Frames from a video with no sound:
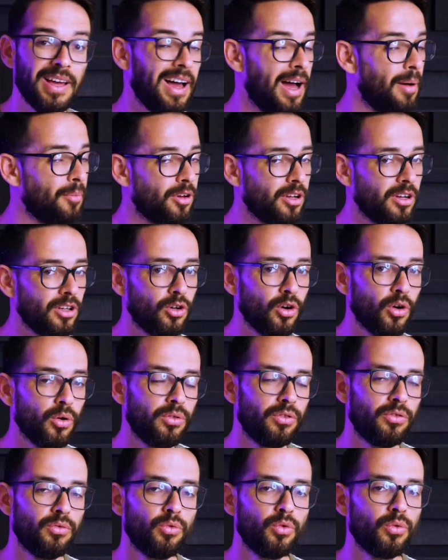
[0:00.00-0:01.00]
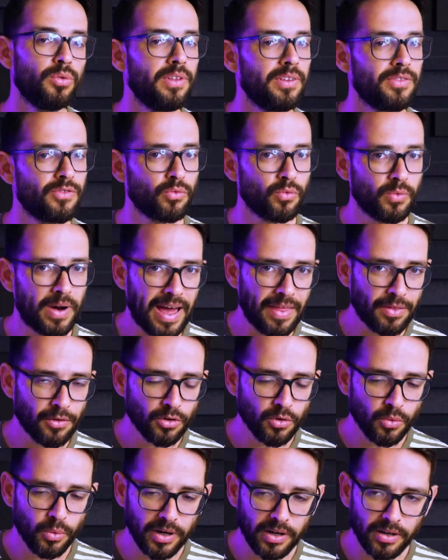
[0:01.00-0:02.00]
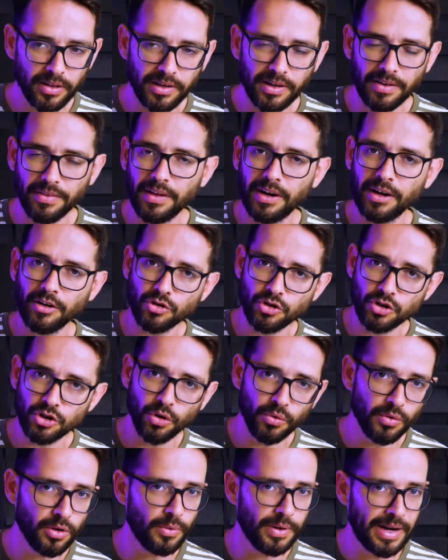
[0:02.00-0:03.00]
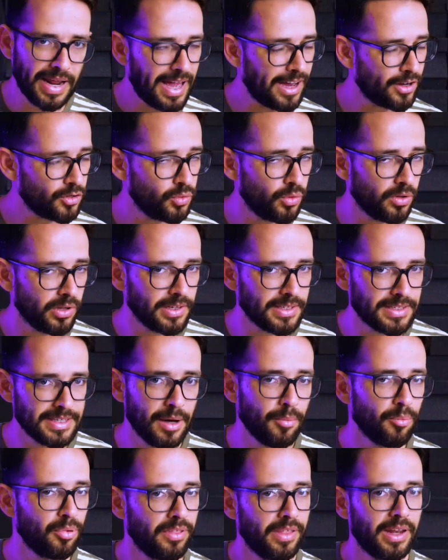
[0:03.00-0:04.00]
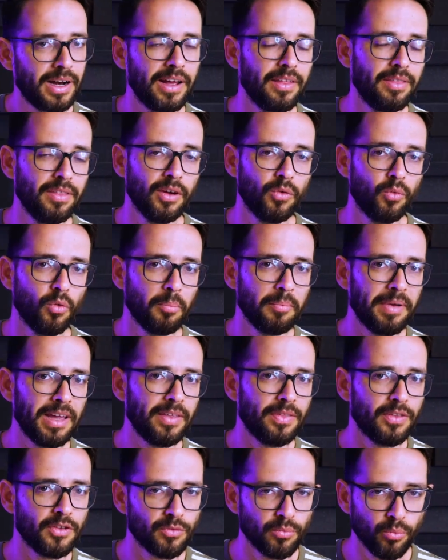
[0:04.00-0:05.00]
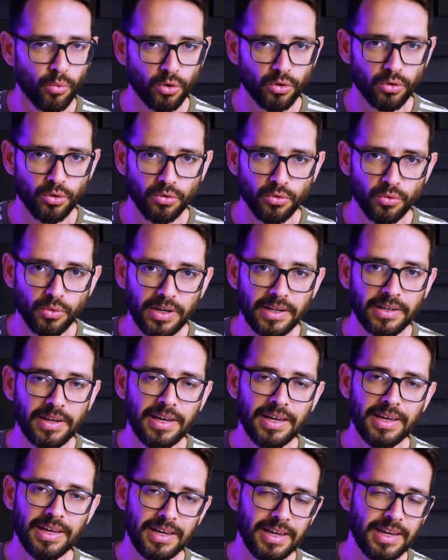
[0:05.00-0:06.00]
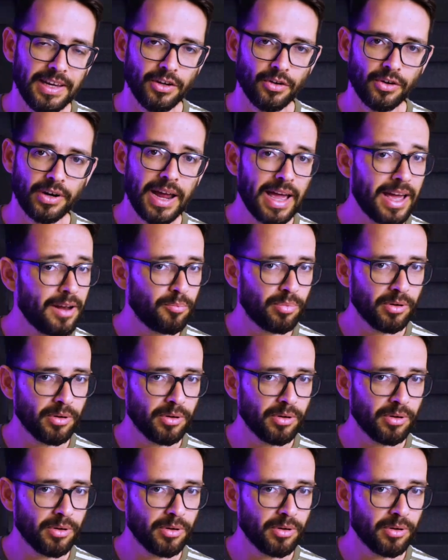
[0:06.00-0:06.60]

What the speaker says: I'm going to go through this rather quickly, and then I'll show you an actual example that I think will make this more concrete in your head.